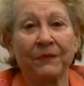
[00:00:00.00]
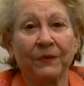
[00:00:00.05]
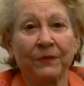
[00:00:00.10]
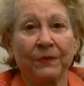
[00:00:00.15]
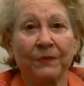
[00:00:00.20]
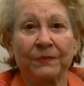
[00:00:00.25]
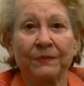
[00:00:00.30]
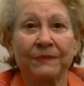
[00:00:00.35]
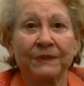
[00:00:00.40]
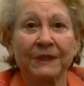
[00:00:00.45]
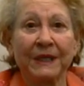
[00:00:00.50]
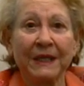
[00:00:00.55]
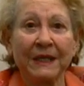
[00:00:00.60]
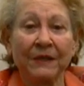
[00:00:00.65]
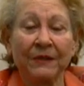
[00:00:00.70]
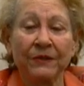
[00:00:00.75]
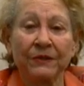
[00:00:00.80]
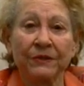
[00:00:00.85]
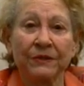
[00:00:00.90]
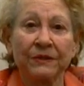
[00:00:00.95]
for
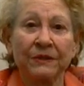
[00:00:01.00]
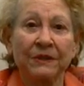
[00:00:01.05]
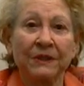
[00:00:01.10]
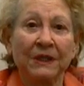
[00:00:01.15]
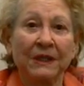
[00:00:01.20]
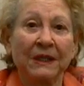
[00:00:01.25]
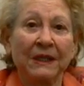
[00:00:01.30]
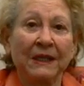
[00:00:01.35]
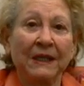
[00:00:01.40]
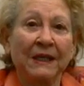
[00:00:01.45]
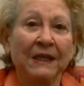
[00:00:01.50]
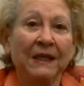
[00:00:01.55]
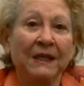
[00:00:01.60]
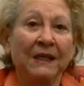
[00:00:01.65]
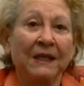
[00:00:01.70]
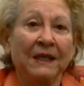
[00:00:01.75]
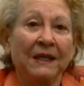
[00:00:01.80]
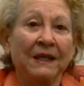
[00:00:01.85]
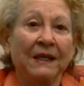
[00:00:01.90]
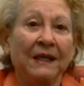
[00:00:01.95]
sailors,
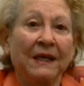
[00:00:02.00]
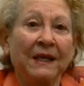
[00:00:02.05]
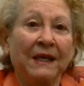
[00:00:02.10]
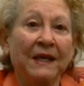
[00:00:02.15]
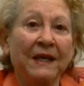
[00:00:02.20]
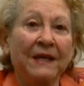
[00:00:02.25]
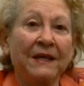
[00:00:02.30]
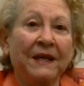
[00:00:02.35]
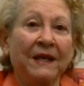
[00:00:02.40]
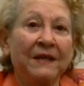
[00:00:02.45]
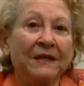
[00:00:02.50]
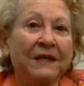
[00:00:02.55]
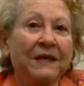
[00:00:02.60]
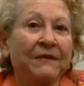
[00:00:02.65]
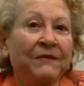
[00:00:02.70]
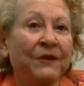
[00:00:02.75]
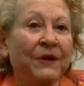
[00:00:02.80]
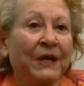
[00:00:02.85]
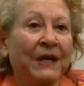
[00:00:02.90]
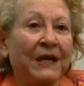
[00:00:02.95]
and I
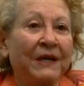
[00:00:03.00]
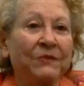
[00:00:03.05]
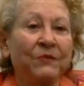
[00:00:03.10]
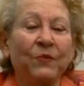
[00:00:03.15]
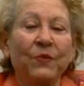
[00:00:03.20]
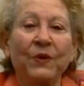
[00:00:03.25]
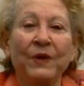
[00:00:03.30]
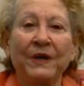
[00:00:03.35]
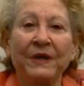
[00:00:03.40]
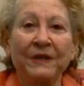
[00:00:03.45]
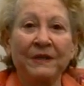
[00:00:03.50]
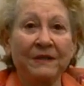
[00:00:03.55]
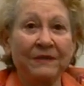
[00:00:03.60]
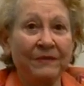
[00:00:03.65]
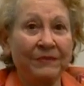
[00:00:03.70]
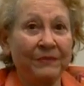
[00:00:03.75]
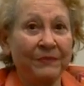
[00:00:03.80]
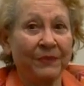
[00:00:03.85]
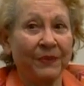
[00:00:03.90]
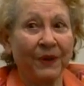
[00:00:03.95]
never had one
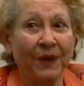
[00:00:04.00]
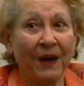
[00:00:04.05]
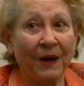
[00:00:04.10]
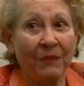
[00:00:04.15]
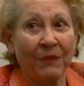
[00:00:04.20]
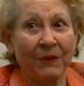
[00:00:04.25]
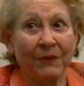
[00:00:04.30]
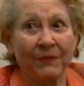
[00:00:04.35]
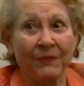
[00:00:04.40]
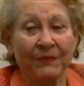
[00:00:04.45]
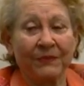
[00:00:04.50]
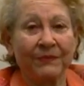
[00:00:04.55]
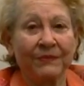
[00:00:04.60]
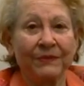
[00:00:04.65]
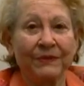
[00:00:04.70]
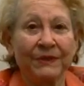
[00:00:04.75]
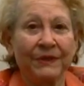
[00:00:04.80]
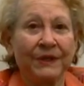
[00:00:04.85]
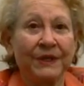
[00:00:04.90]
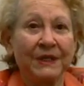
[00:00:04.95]
problem
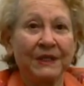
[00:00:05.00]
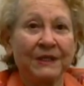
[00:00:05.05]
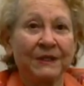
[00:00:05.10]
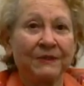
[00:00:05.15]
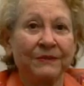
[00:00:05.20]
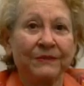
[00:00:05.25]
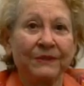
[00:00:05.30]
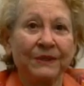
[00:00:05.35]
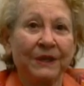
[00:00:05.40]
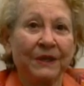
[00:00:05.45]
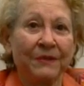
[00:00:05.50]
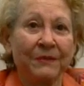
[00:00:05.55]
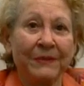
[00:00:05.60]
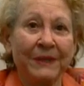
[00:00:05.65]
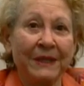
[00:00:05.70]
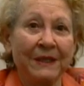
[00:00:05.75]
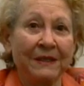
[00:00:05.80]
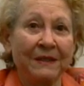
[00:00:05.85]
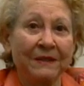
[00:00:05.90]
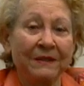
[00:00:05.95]
with these young
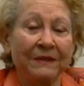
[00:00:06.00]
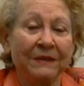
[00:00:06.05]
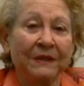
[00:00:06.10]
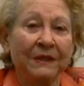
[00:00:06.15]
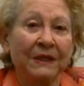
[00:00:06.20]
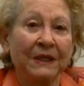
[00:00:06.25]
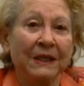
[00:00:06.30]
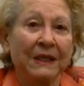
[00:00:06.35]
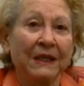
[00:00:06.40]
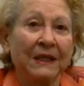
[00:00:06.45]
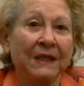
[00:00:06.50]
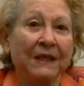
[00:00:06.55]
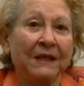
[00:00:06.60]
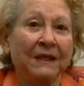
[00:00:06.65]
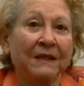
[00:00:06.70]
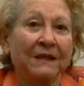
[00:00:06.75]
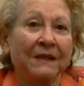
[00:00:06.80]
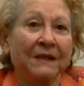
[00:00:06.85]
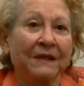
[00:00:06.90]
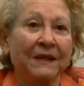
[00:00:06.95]
men.
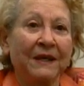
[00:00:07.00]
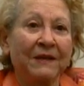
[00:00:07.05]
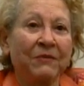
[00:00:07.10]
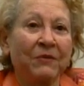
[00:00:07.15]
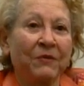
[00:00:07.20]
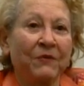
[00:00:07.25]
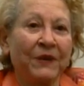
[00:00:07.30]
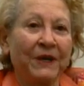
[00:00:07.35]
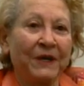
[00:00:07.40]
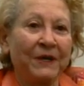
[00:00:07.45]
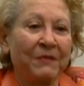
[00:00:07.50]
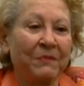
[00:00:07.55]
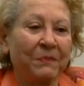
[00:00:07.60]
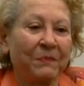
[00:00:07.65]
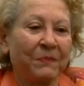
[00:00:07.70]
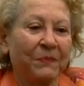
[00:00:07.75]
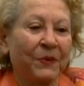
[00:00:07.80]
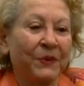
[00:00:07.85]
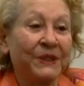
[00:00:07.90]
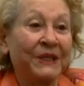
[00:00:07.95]
They were very
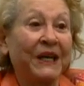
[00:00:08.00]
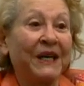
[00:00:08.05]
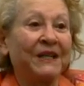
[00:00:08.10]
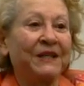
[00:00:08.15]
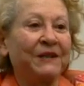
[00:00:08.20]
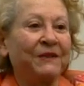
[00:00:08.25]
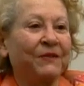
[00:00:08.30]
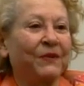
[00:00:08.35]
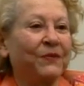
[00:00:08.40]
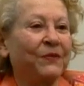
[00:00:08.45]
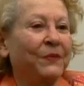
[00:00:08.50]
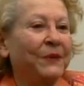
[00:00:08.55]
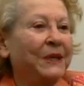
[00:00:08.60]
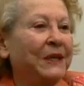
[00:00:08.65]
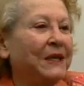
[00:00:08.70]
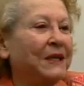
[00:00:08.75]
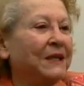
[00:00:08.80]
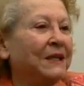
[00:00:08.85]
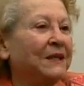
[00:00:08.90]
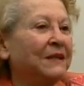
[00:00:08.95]
protective of
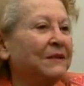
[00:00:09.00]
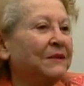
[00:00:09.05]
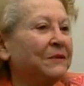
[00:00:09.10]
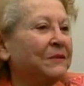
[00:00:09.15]
me. And